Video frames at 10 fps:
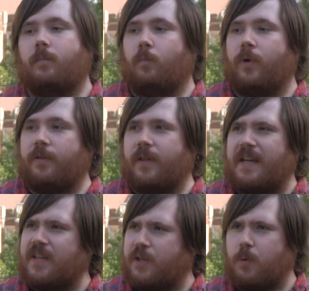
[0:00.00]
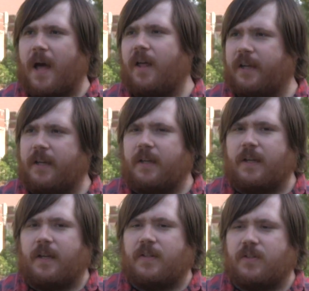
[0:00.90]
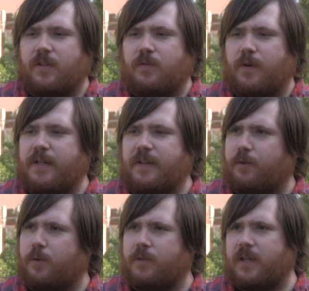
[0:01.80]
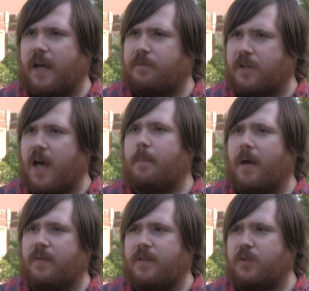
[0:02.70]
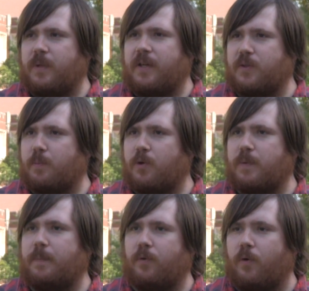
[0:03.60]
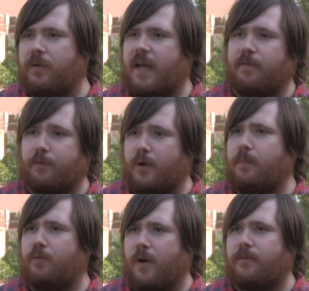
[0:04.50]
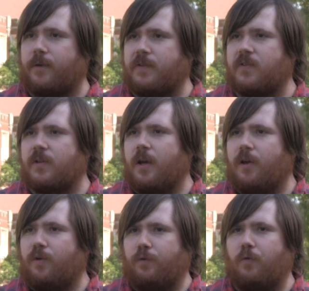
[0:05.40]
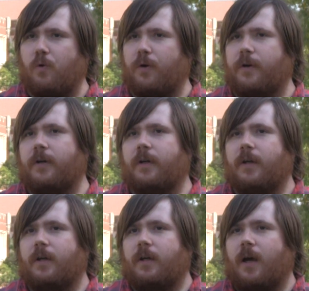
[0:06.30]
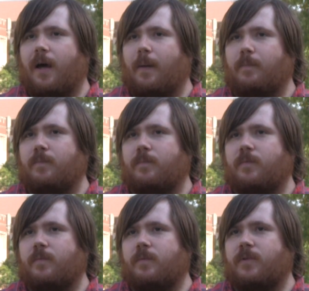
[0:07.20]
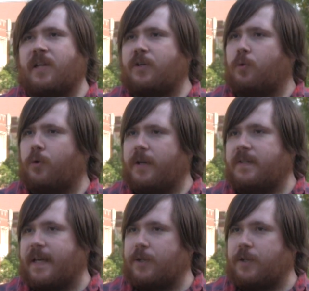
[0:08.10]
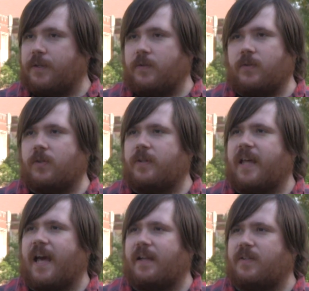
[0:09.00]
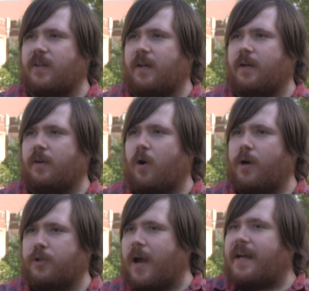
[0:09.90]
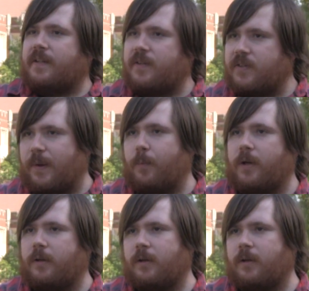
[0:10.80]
With asexuality, it's very difficult to kind of talk about this because most people only have a frame of reference for sexual orientations that are attracted to someone.